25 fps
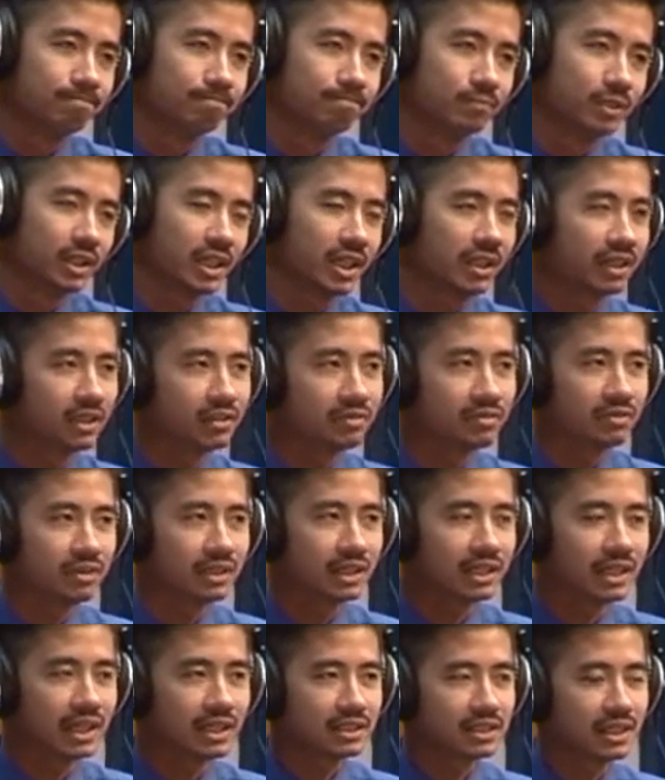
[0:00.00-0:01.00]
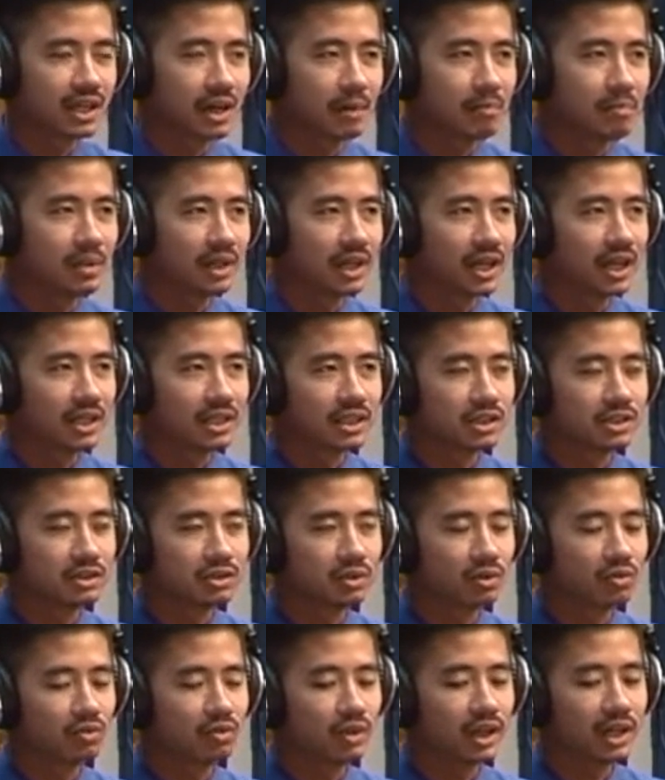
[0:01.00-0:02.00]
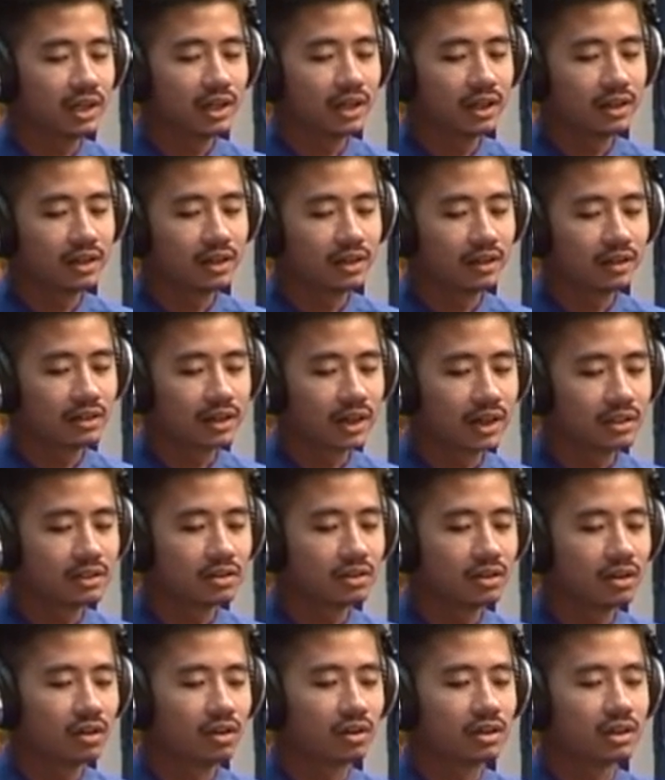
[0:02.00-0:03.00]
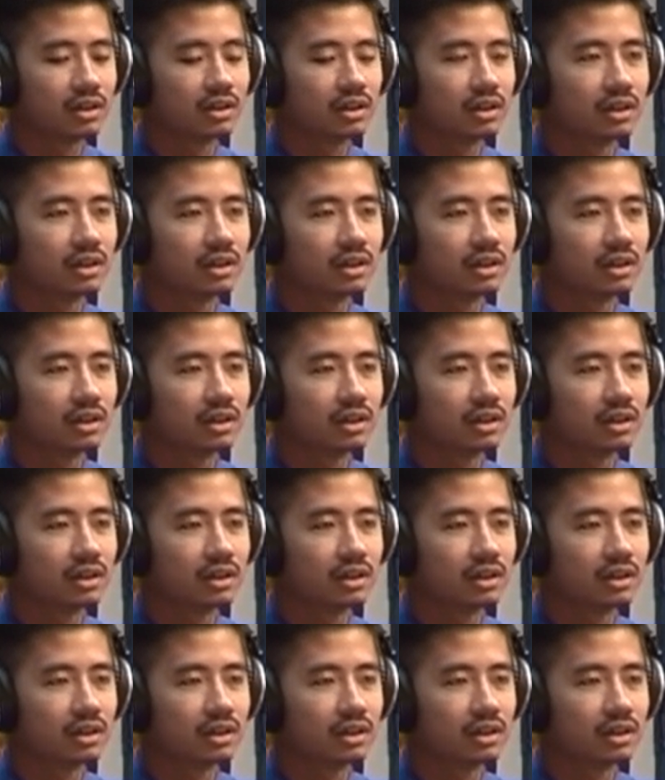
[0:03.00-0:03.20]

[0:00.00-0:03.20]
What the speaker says: we can refer it as the application software that runs on